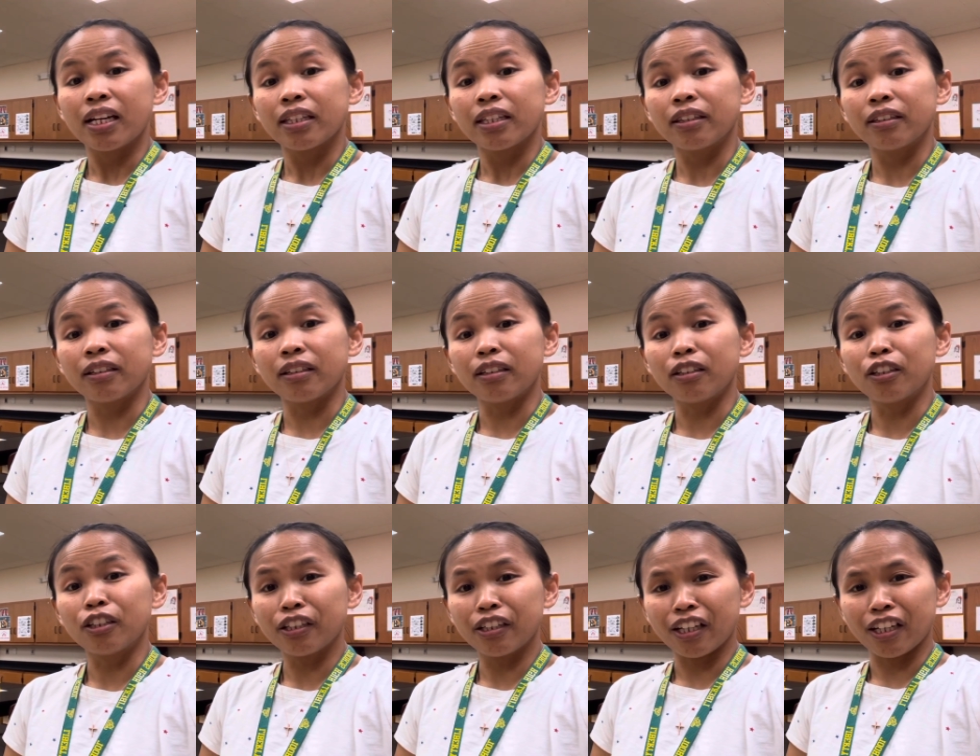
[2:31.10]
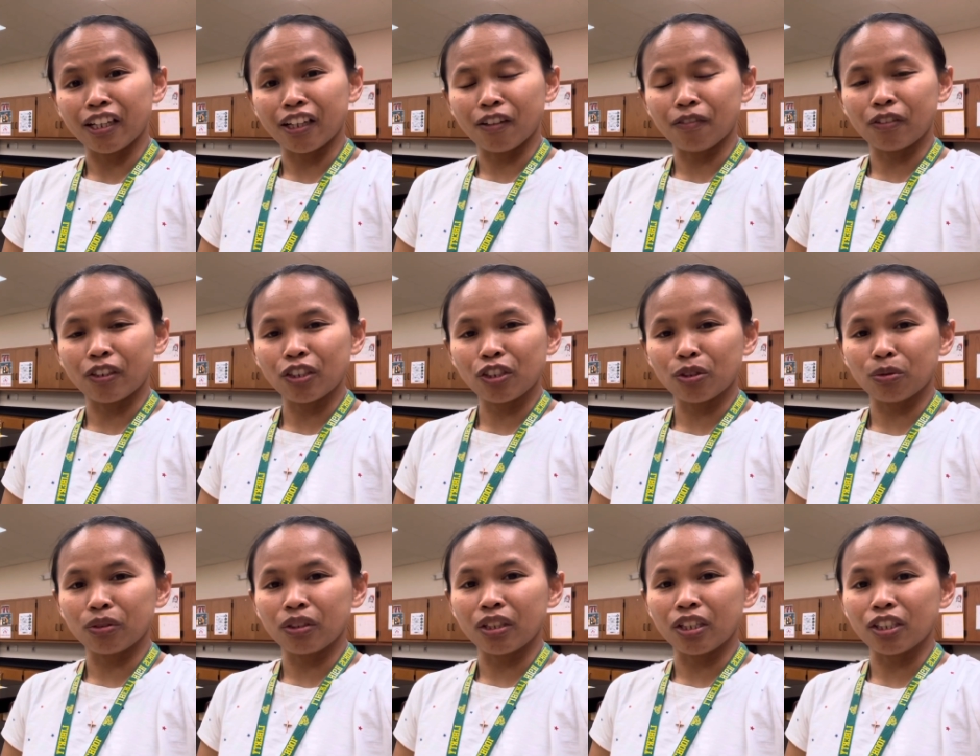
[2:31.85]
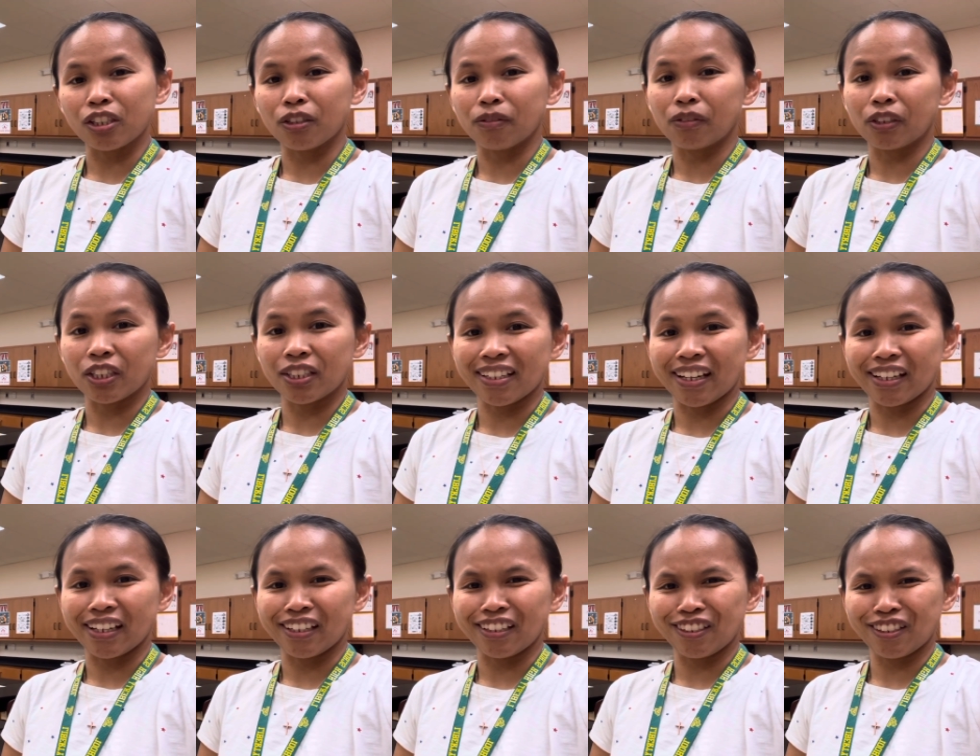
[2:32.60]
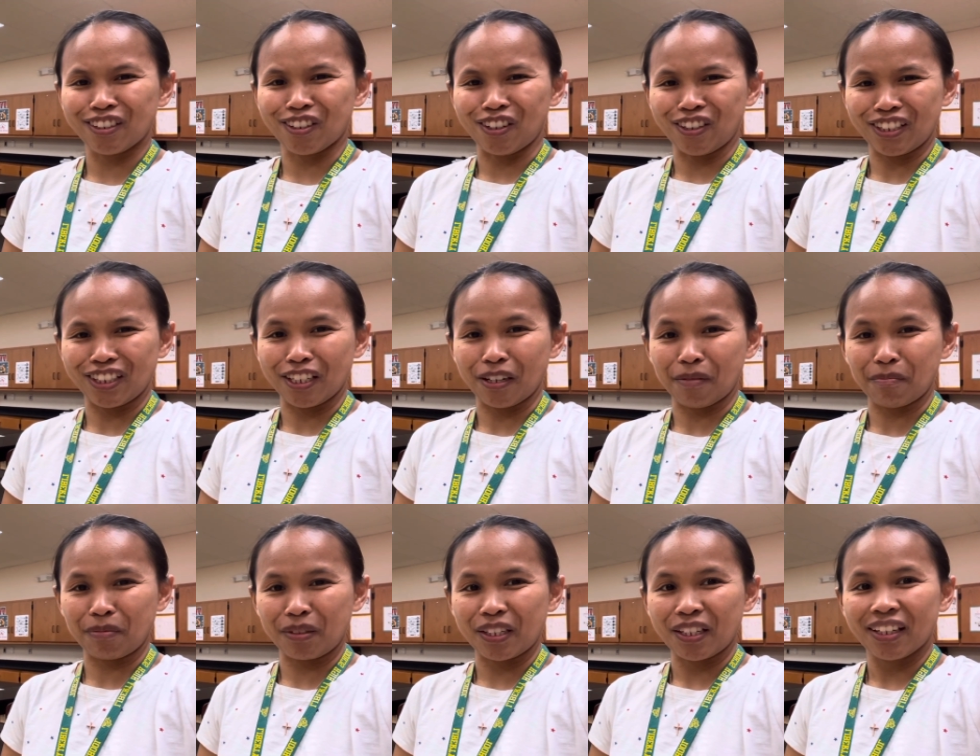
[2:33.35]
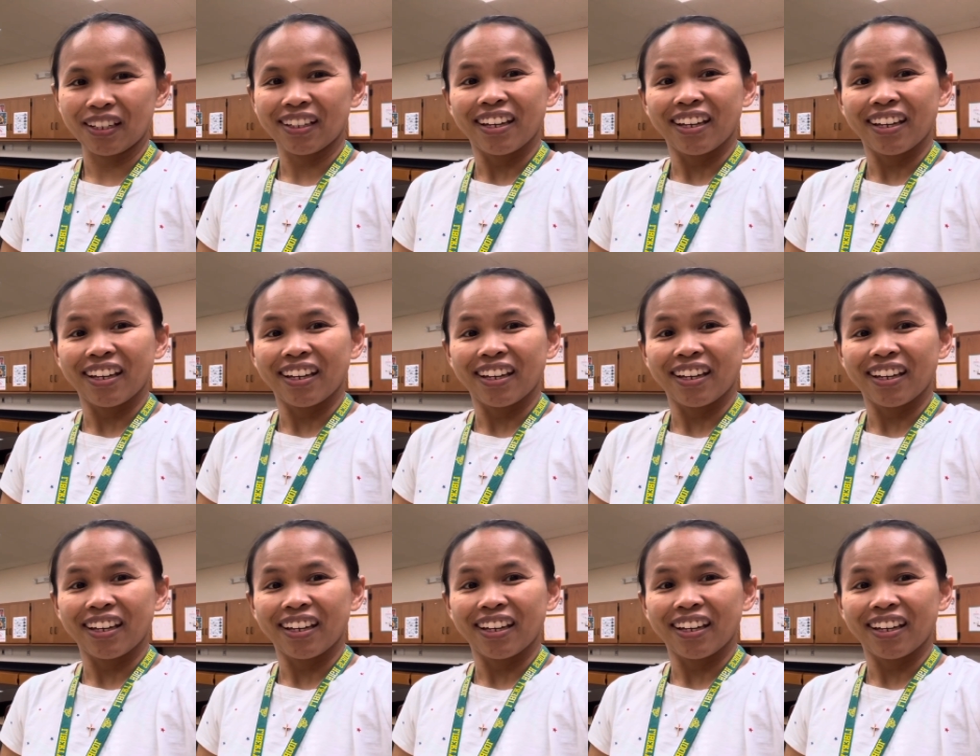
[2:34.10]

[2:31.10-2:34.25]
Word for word: the learning of our students of our science concepts.